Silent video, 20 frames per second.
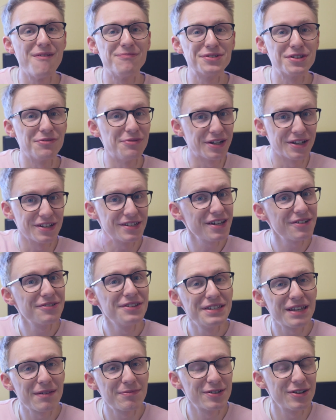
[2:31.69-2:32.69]
So we're going to see her in
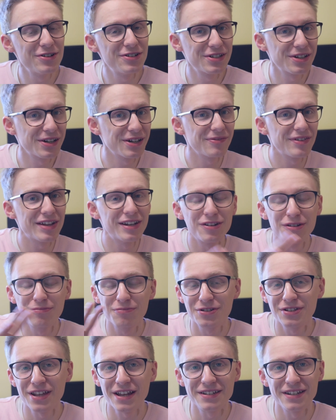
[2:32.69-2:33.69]
this episode. She's going to be a lot of
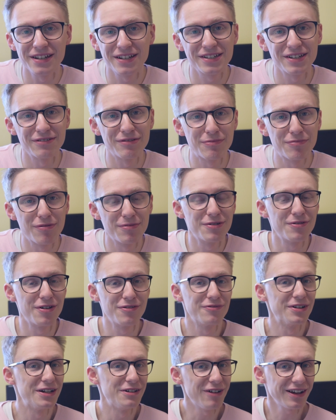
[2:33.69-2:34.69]
prosthetics, so we probably
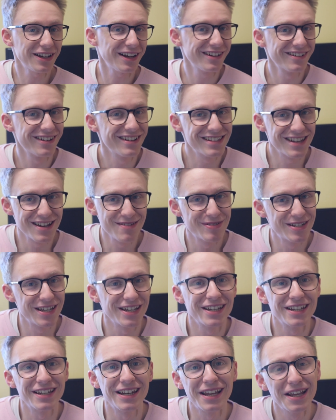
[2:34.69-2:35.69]
won't really recognise her
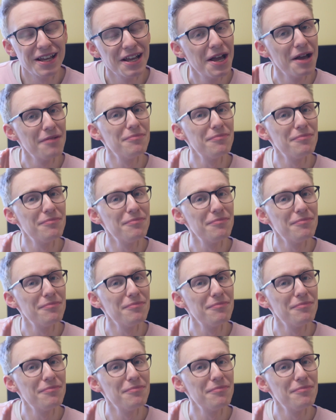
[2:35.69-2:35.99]
particularly,